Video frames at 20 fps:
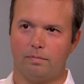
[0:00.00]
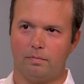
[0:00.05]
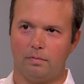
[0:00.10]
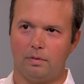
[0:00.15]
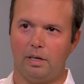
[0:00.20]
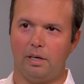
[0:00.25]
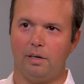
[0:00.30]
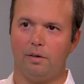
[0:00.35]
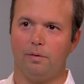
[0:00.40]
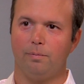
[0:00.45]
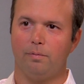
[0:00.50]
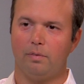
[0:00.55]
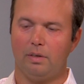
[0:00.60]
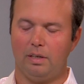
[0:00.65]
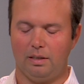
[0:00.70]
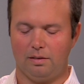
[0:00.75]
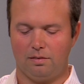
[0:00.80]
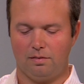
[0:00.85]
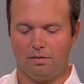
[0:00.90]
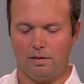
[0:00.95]
You know,
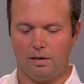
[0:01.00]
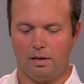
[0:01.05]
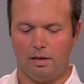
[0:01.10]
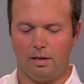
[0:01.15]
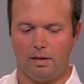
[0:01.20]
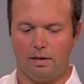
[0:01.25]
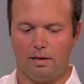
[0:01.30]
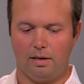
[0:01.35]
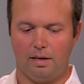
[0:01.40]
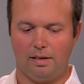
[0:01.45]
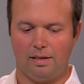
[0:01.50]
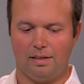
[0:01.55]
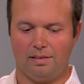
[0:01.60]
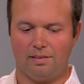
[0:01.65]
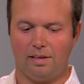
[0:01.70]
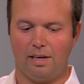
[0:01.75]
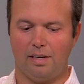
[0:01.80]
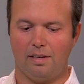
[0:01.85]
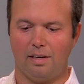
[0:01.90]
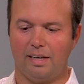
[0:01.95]
it's
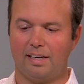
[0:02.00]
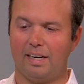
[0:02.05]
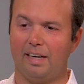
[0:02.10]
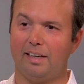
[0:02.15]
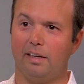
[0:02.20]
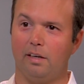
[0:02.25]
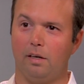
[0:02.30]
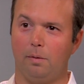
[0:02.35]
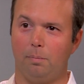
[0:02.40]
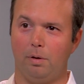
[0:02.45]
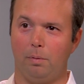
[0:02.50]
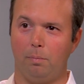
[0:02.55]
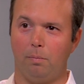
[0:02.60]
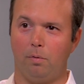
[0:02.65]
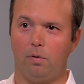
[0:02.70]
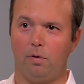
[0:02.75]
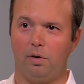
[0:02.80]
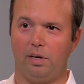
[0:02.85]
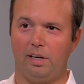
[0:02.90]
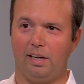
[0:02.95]
not like I get up in the
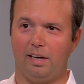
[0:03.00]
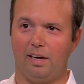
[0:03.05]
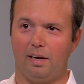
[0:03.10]
morning and,